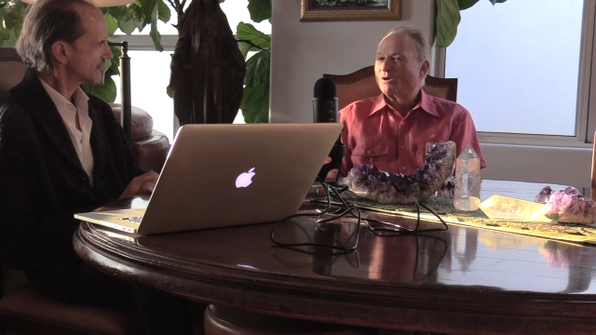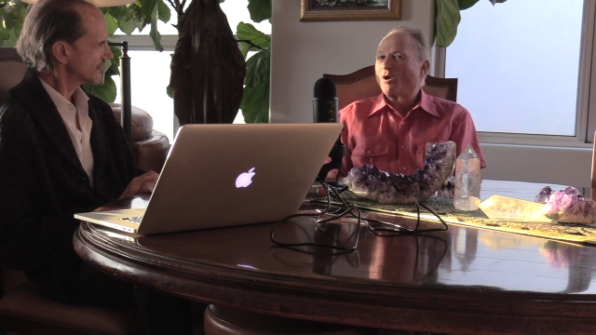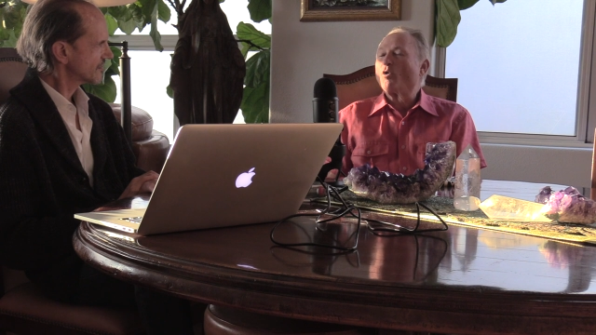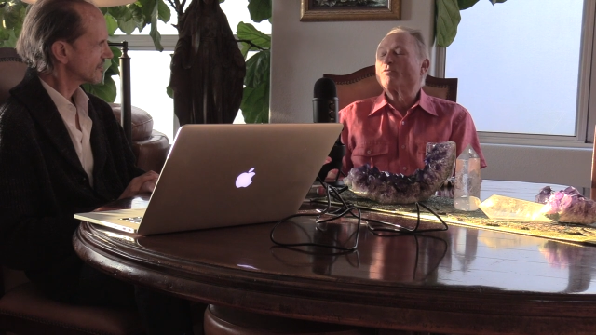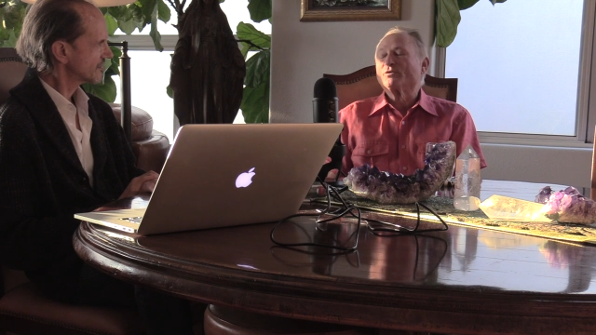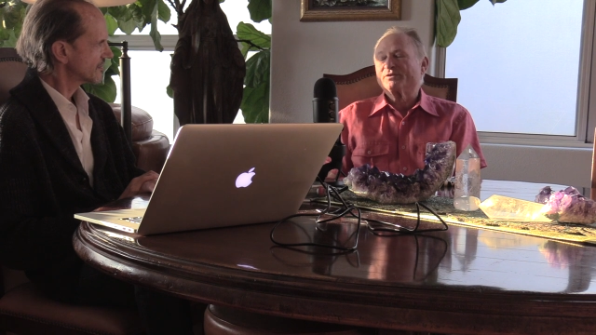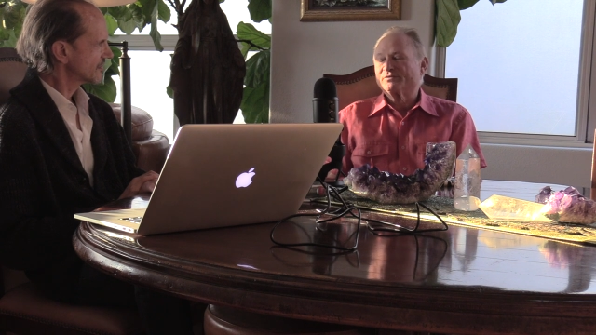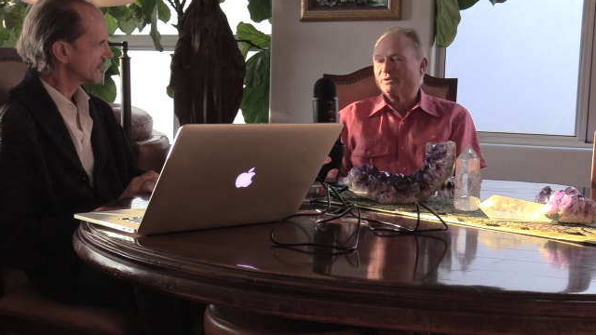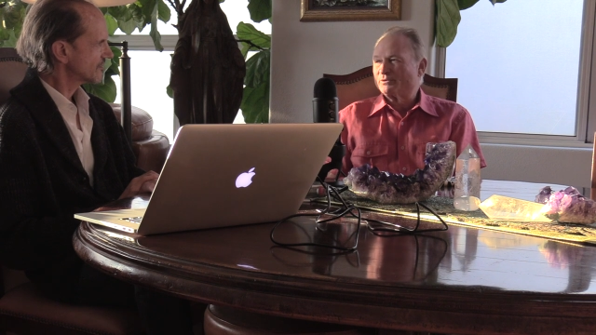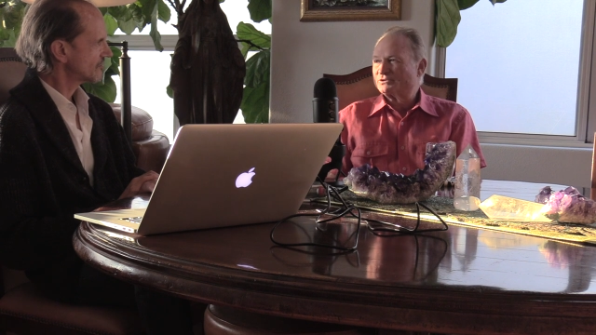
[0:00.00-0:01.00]
Speaker 1: Over
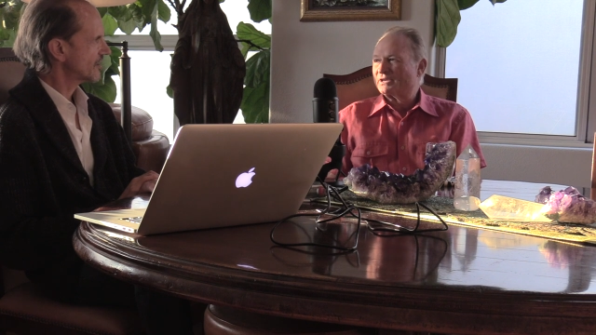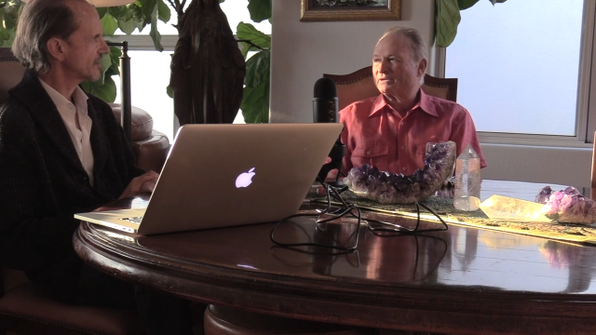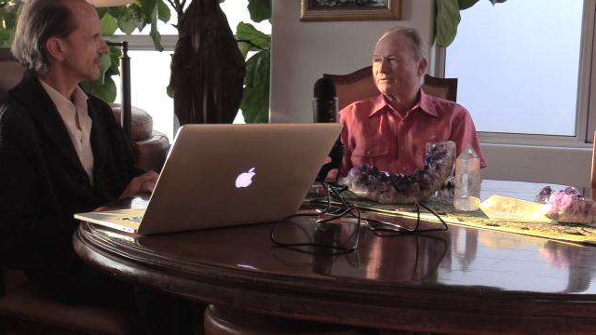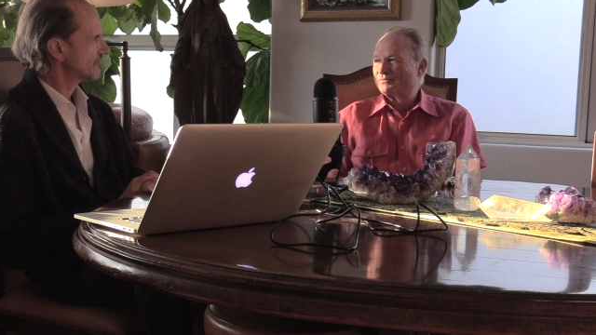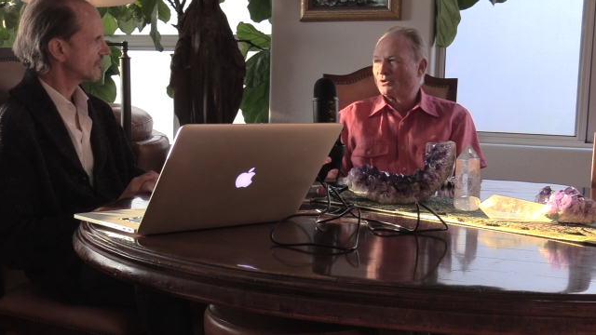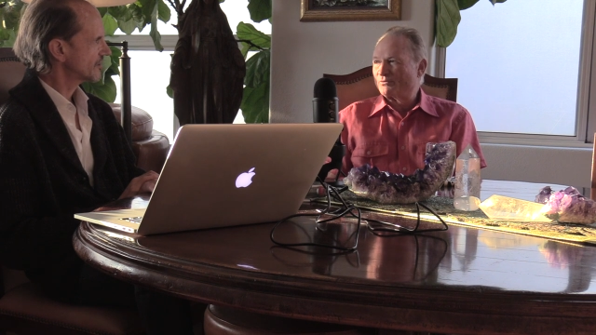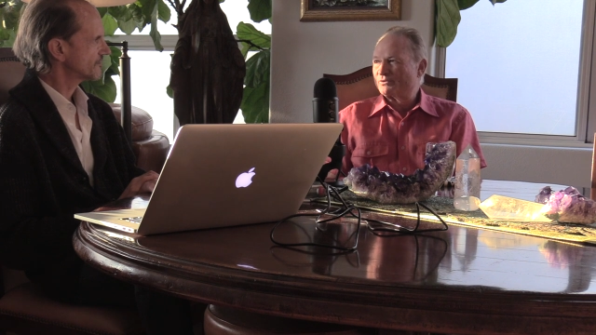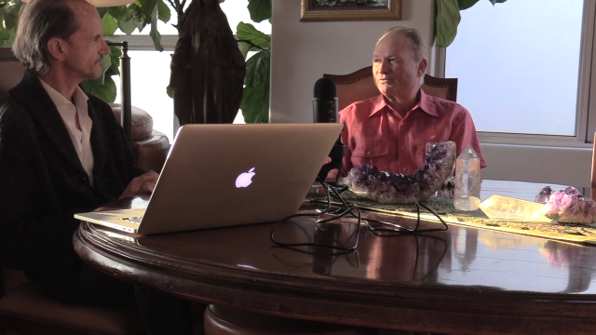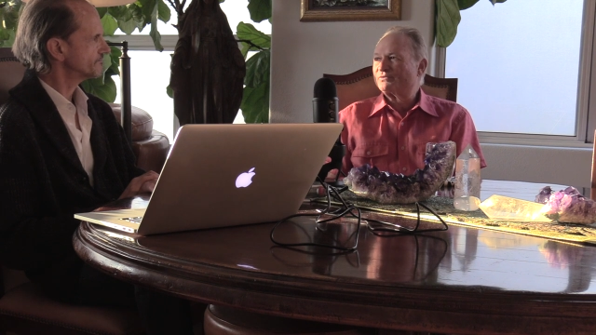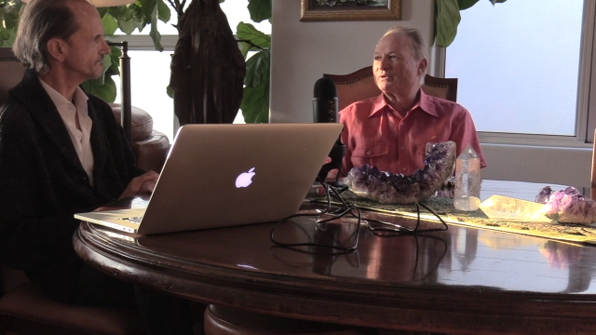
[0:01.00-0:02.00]
fifty percent. Right, right. Over
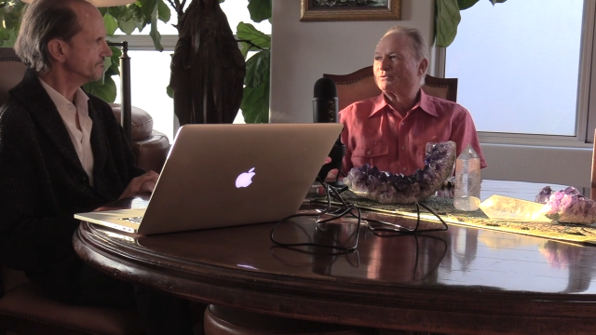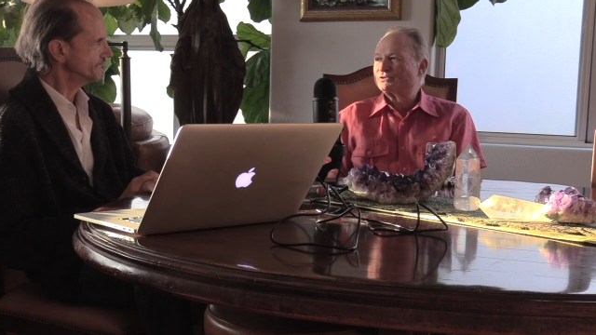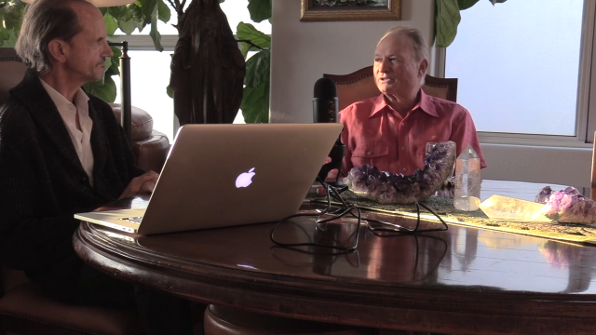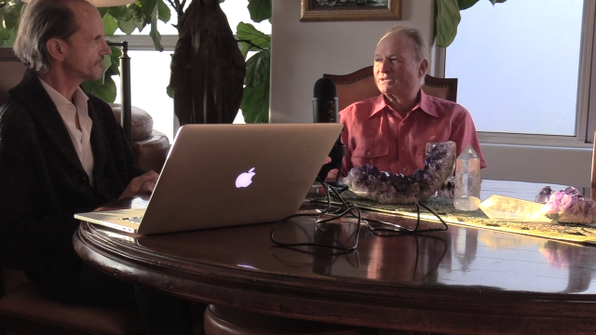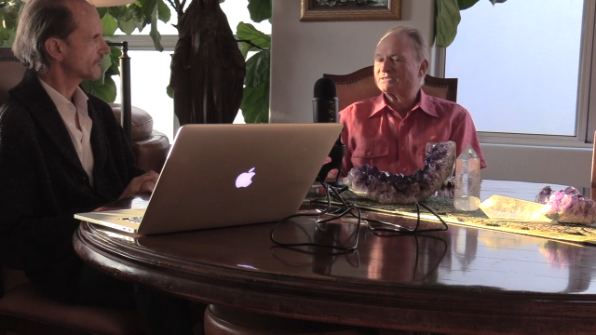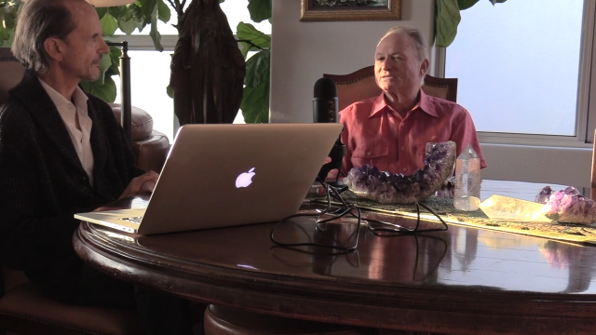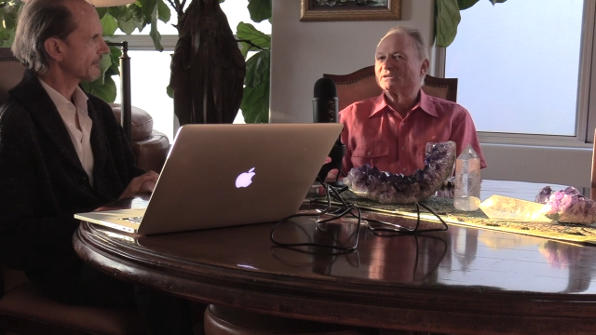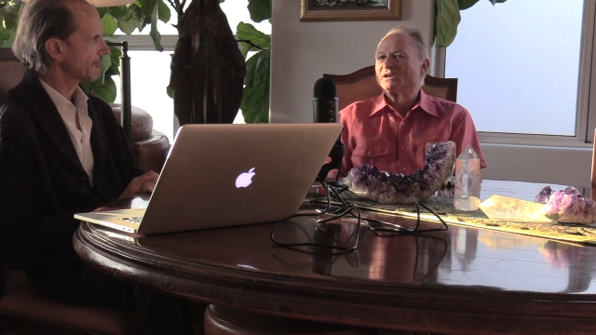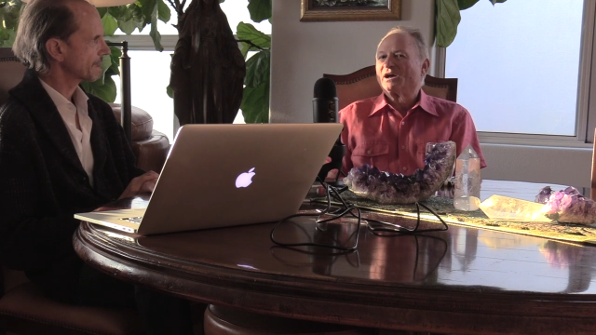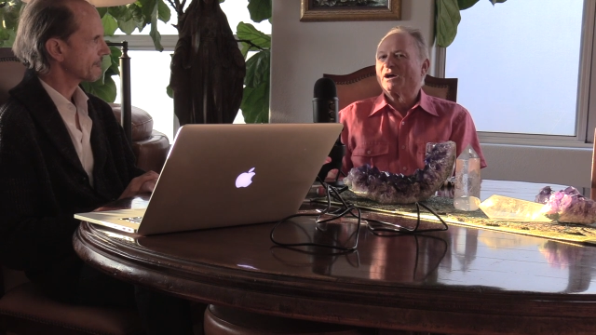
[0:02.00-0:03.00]
fifty percent
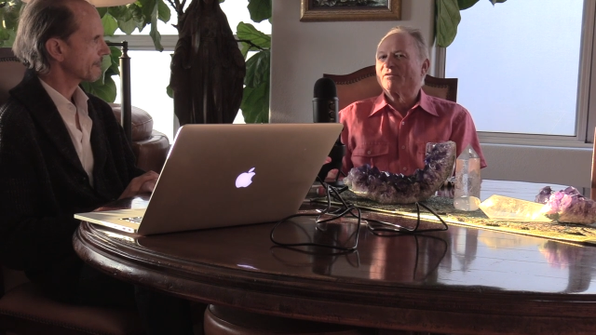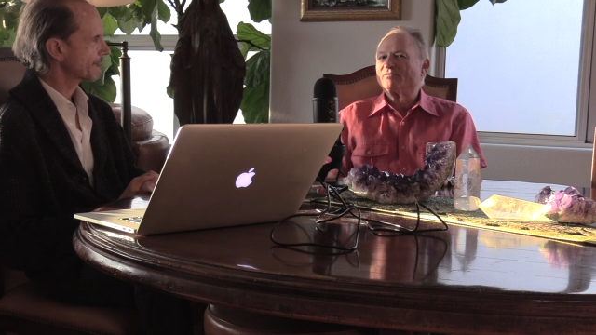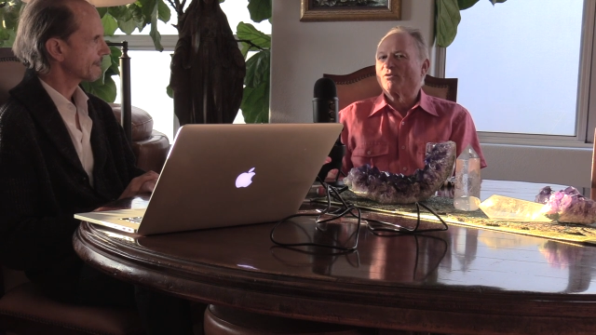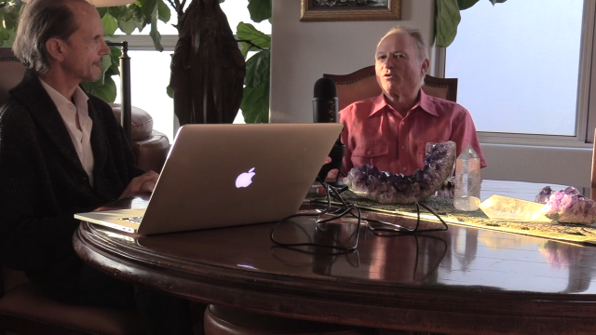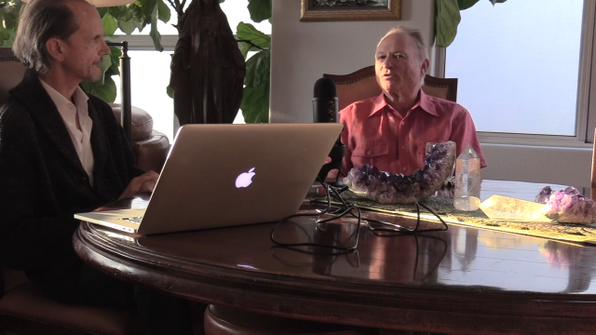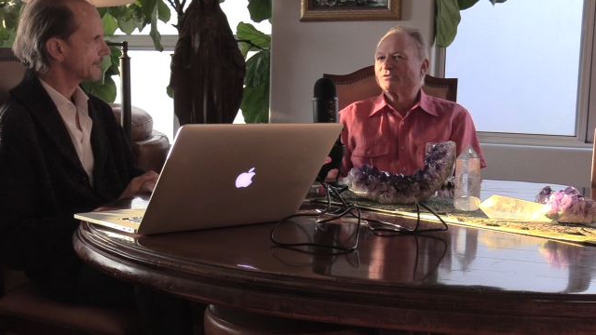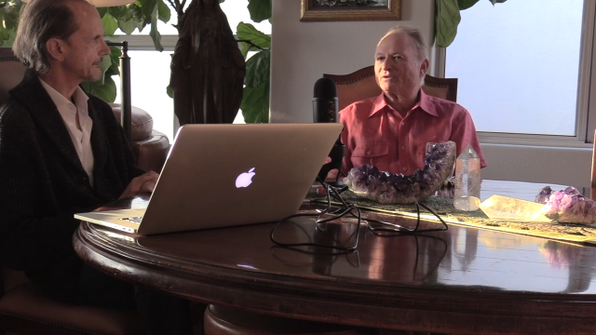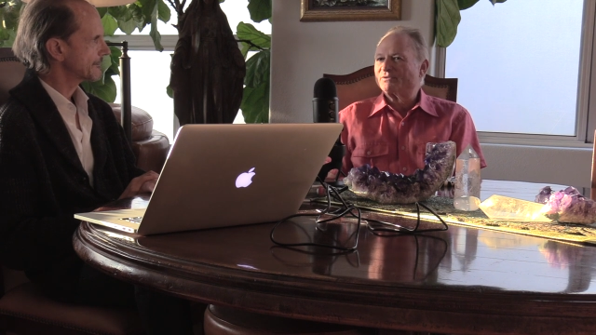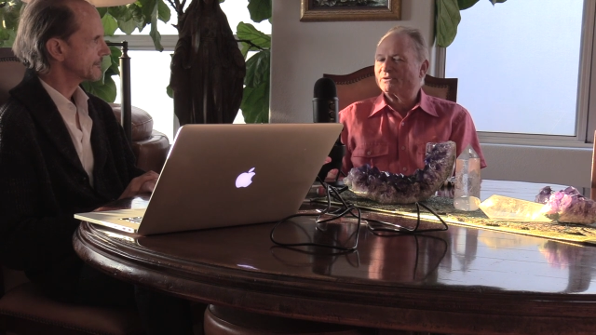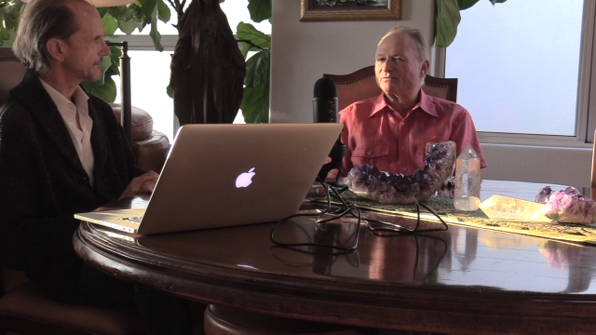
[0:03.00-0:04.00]
of all
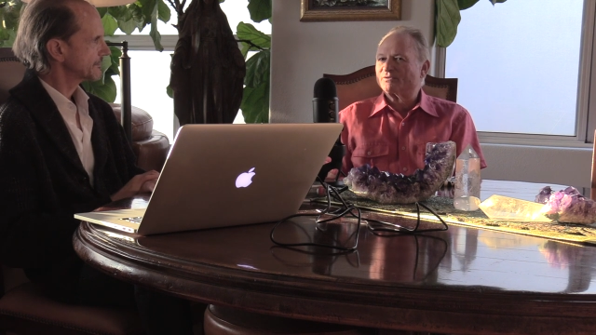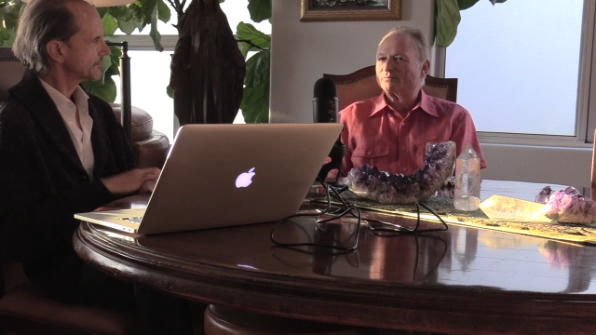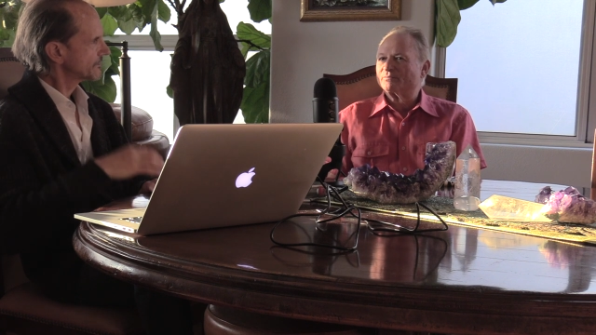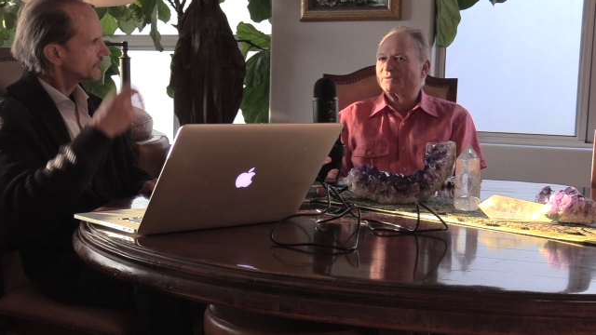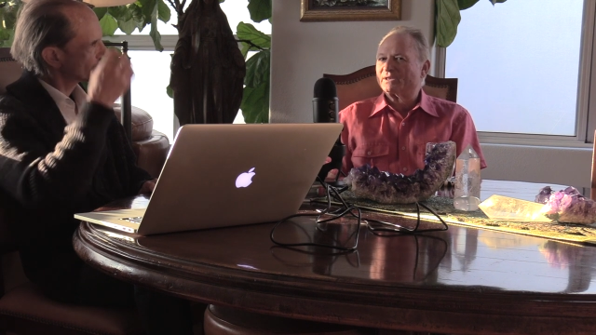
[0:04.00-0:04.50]
revenue from,